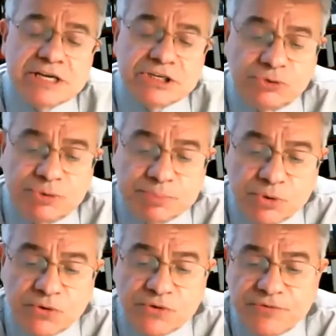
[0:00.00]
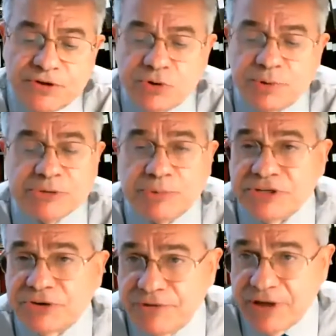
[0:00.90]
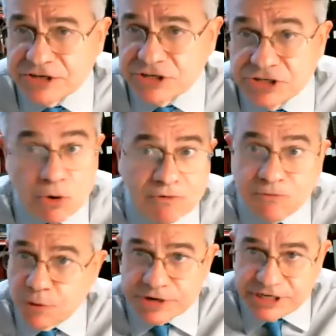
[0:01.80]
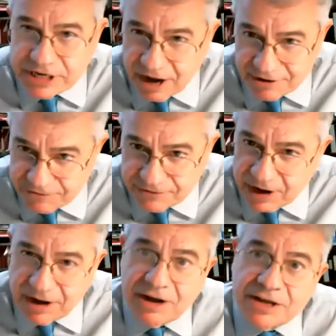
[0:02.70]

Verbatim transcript: to remove the US reservations, all 14 of uh,